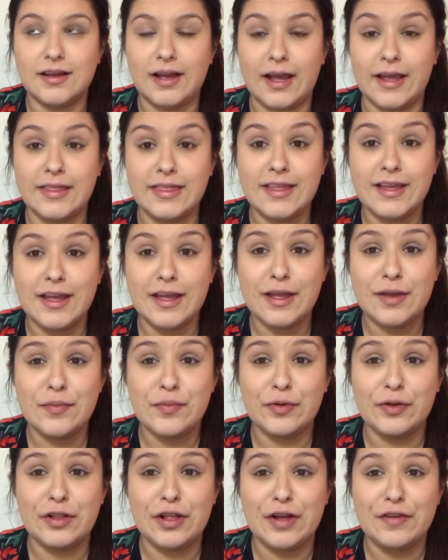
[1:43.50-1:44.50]
I think I can
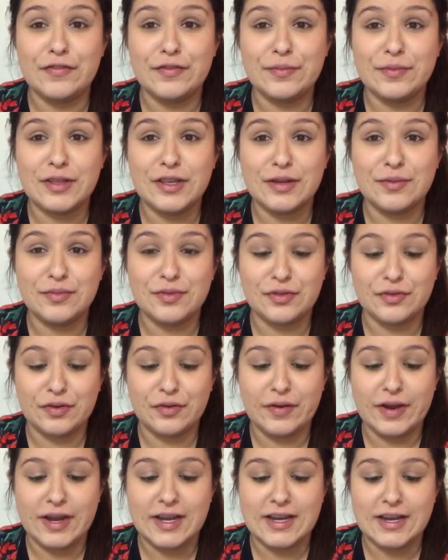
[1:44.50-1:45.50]
pull off a medium 3
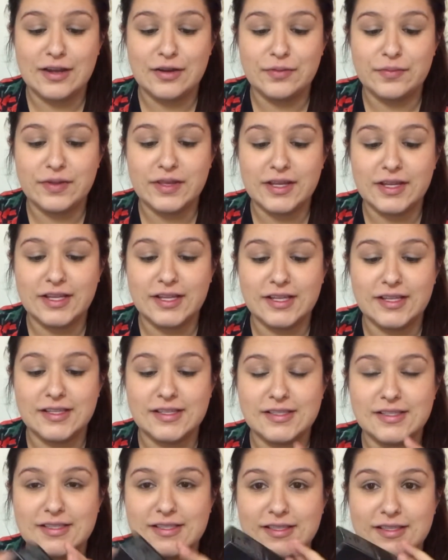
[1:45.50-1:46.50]
right now
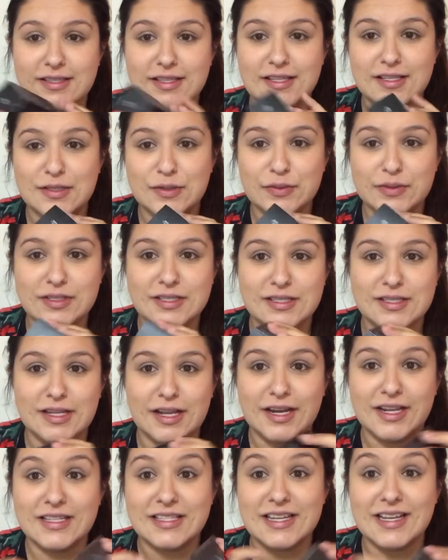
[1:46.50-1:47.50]
because this one's
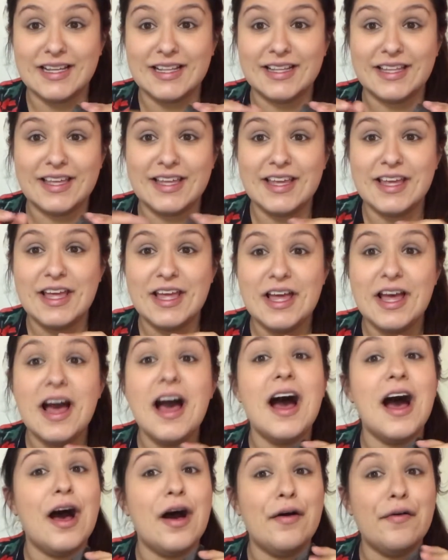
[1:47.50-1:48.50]
not exactly
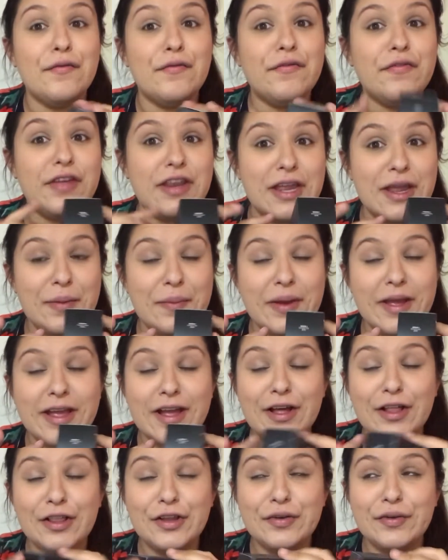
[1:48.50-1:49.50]
uh, fitting my
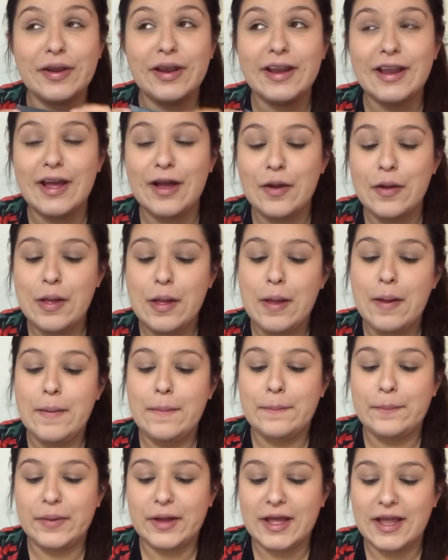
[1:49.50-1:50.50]
color right now
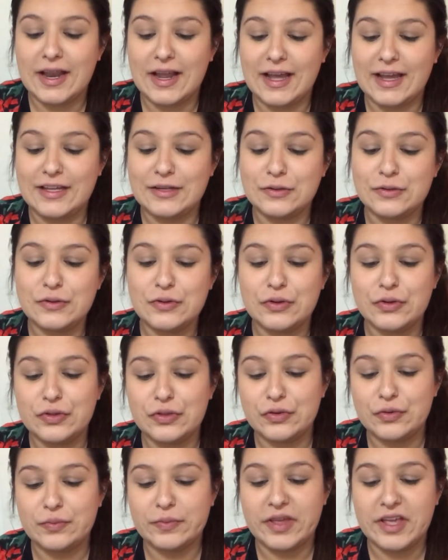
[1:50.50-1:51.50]
but I don't go
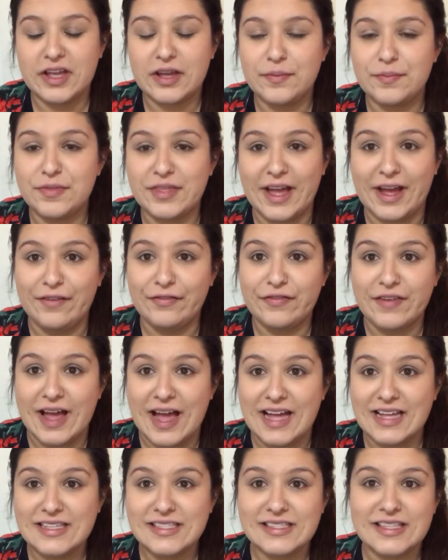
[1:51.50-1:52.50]
through makeup that
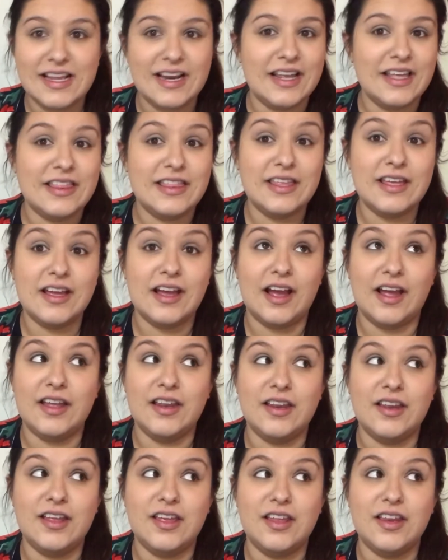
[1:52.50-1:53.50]
fast that I think I
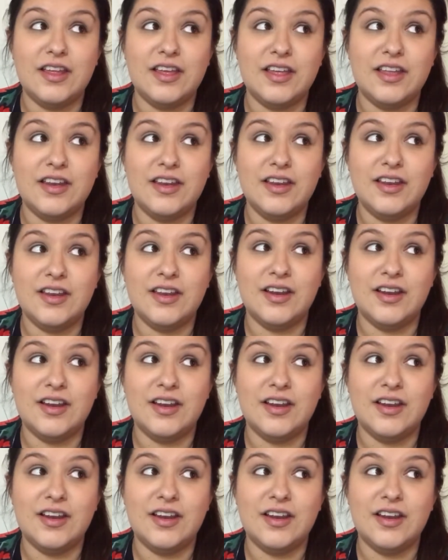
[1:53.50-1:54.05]
needed